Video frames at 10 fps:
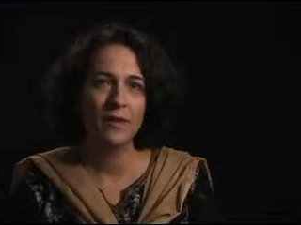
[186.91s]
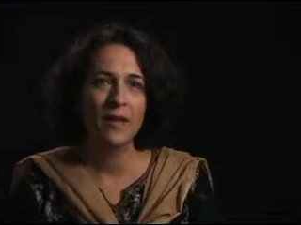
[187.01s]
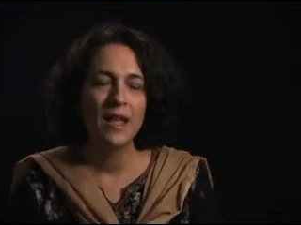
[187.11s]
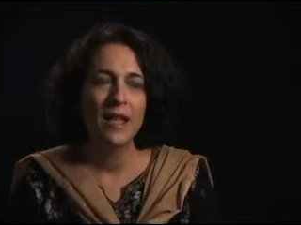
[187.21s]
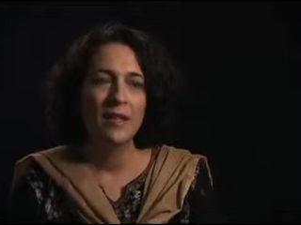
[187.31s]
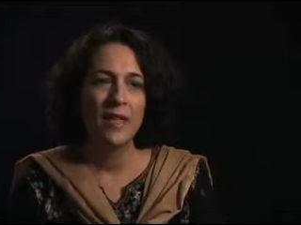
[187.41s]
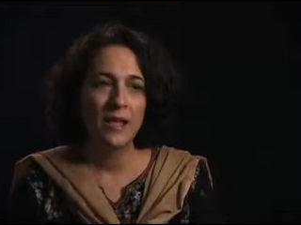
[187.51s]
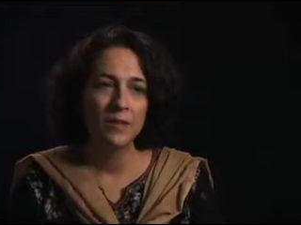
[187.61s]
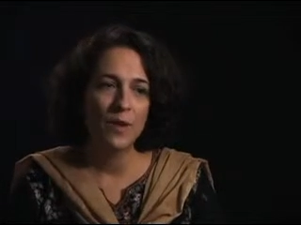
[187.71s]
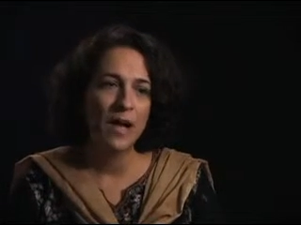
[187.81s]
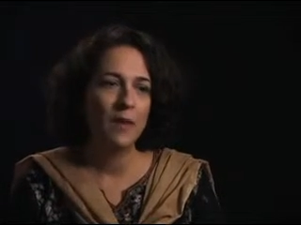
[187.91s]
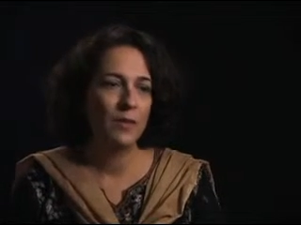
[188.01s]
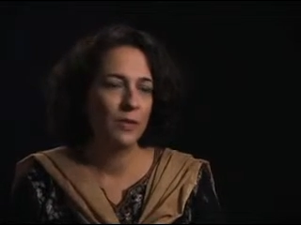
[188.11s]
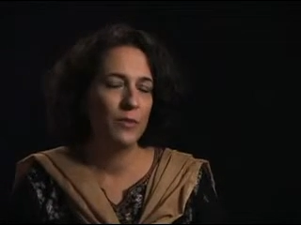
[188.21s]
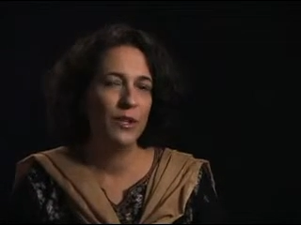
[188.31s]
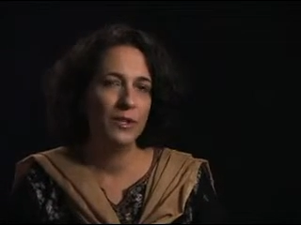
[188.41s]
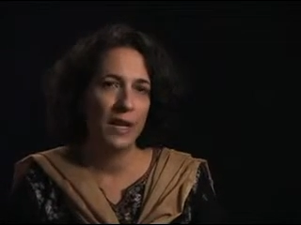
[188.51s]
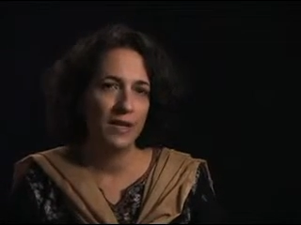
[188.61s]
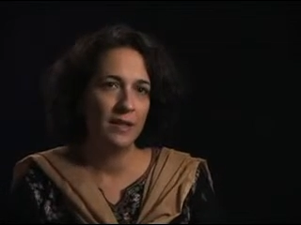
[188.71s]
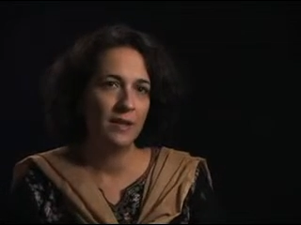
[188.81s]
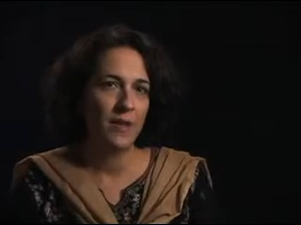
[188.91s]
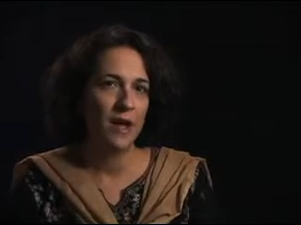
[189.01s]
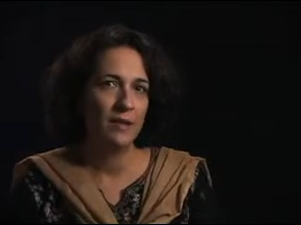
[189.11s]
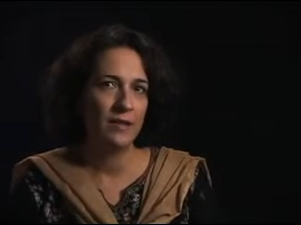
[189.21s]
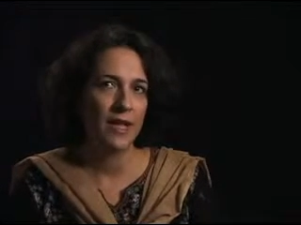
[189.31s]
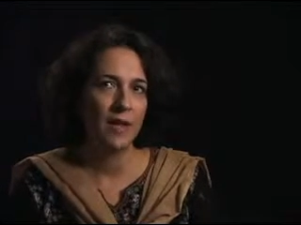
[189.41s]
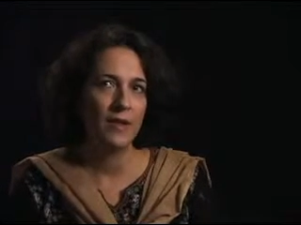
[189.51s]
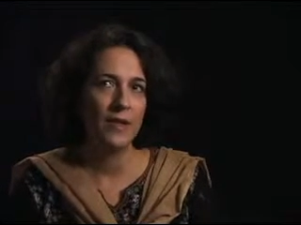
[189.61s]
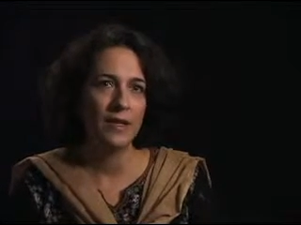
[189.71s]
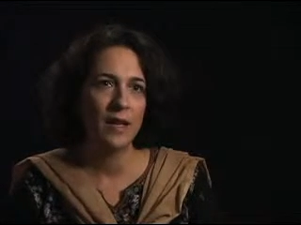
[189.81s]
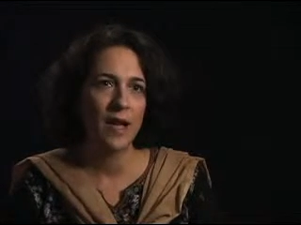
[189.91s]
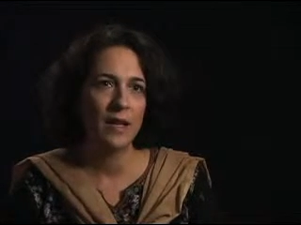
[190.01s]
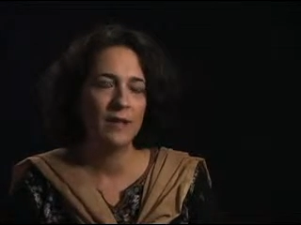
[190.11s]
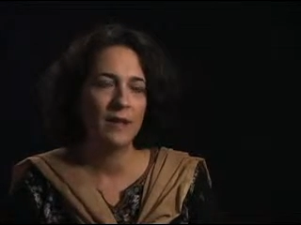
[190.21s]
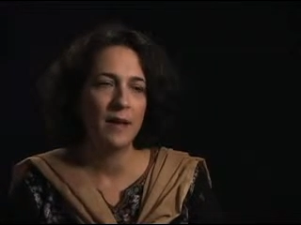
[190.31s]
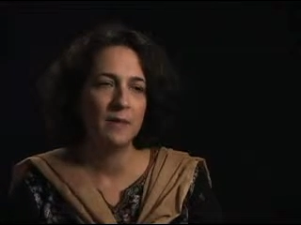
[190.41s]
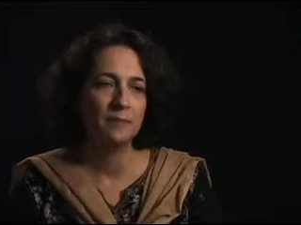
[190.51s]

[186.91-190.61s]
So that's why I'm much more attracted to models that emphasize